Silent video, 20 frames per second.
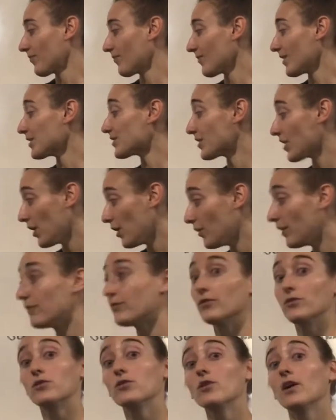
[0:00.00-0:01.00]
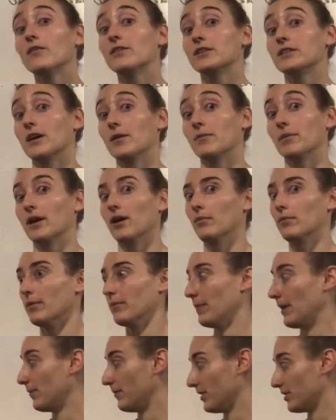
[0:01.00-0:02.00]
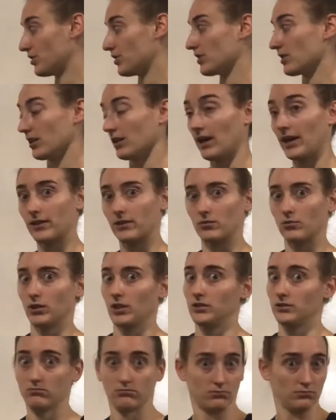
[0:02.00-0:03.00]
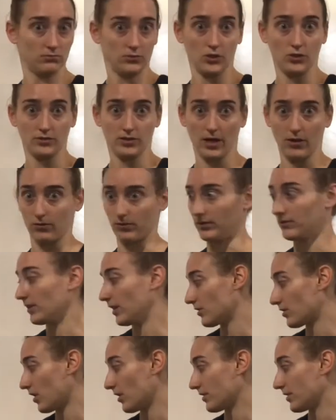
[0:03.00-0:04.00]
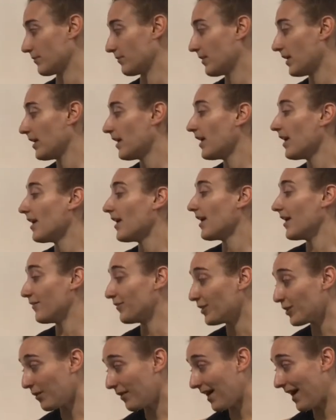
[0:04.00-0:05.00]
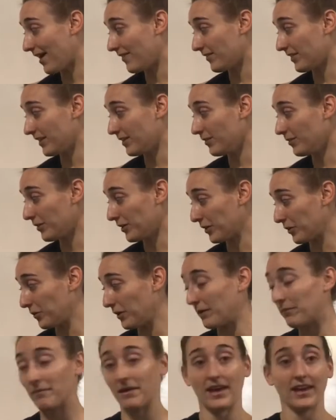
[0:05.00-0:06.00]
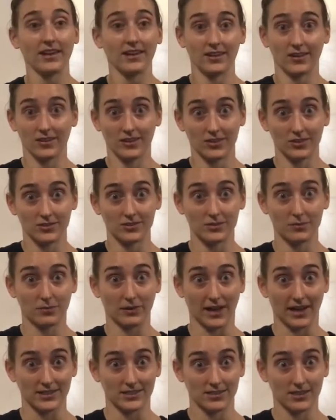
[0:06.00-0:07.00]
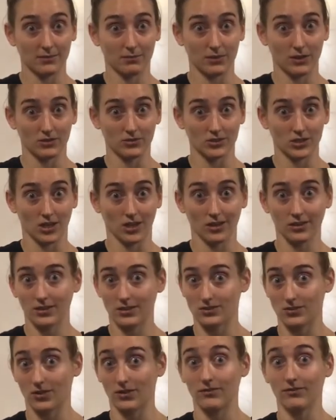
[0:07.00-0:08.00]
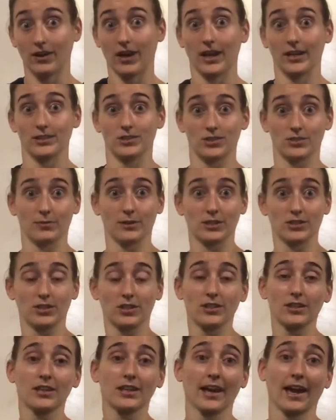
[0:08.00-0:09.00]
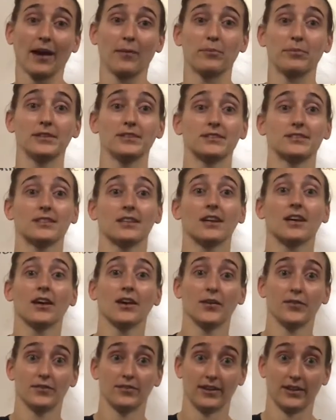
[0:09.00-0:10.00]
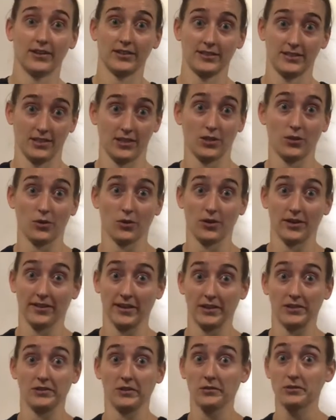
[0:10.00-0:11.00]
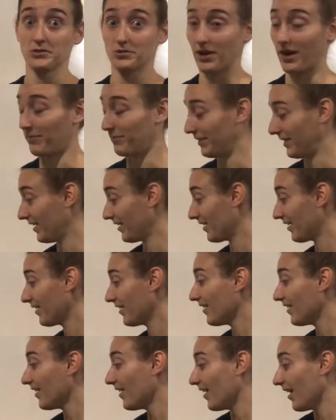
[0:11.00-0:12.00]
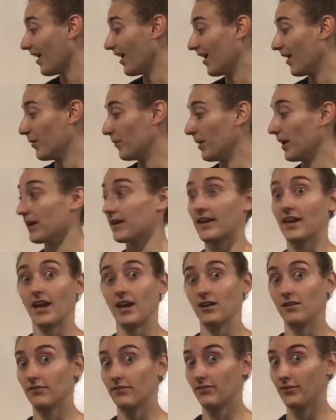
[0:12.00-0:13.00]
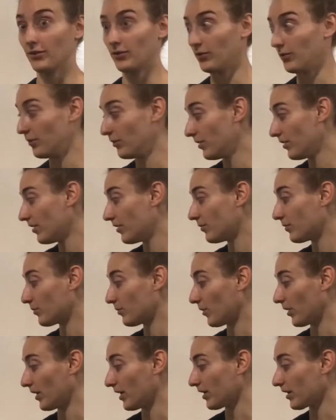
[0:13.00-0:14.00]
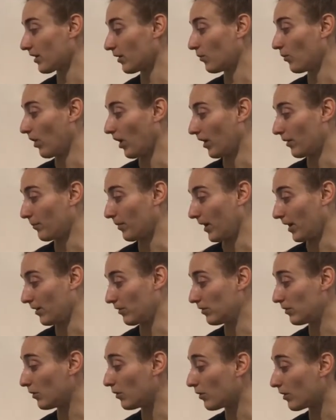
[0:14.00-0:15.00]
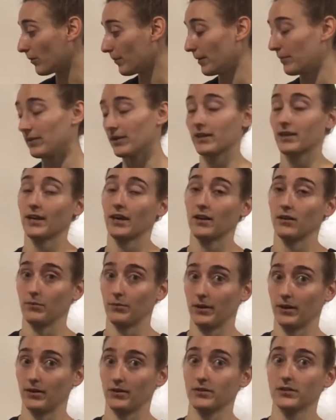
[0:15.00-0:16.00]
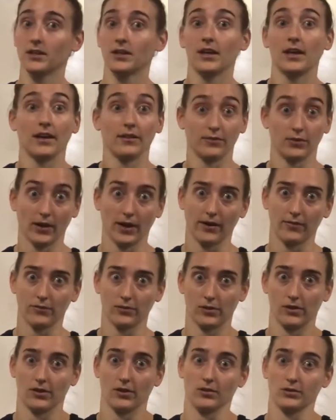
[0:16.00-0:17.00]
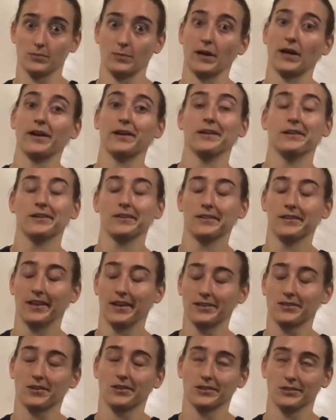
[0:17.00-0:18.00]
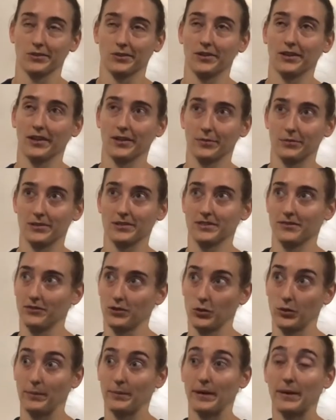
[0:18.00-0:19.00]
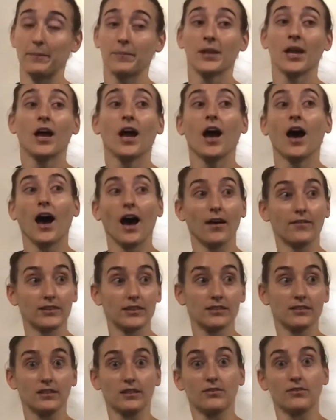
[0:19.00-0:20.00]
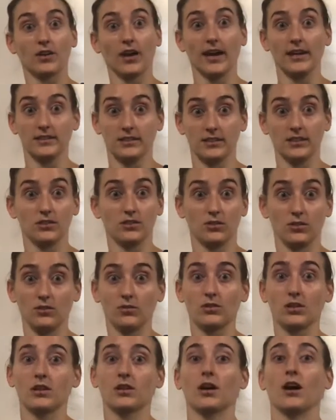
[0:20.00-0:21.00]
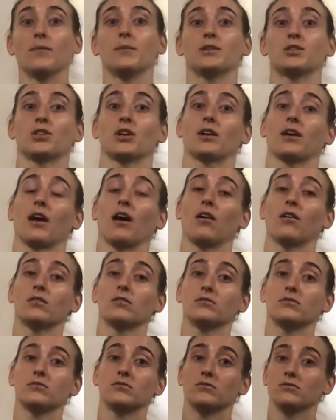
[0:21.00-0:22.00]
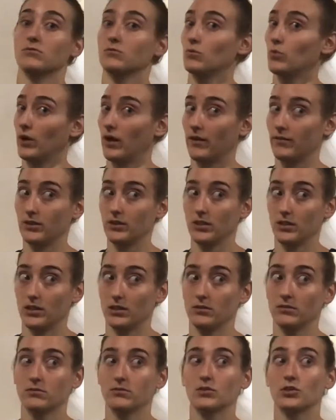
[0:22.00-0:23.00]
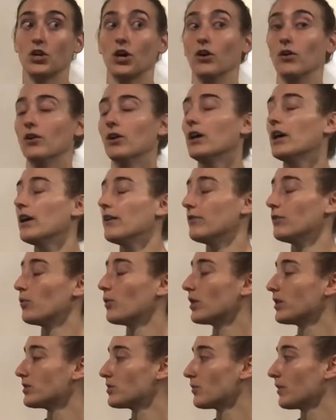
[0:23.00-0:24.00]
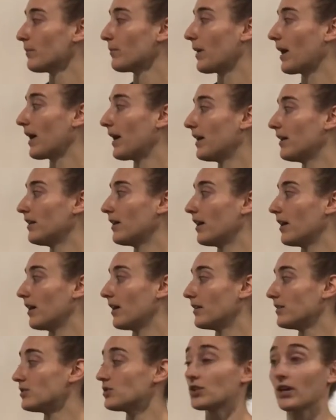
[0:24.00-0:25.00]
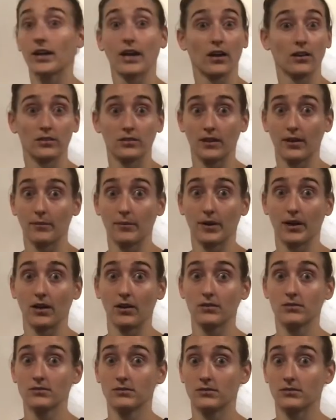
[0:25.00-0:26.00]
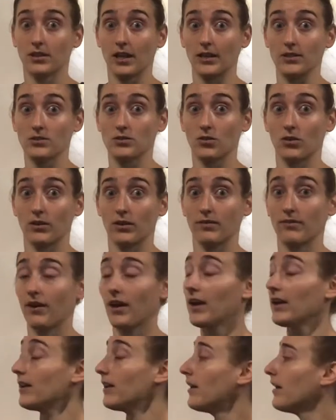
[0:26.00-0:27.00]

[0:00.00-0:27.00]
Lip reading: So if you do have a dumbbell, but maybe it's just a lighter one, use that one. That's awesome. If you don't have any equipment, you can use a plastic milk jug. That's totally fine. Just make sure the cap is very secure and that you don't drop it. A can of food would work, a water bottle, or maybe a kettlebell if you have one of those, but that's also another piece of equipment. Obviously, if you guys need to, you can come and check out whatever you need. So if you want to swing by and check out a dumbbell, that's totally fine.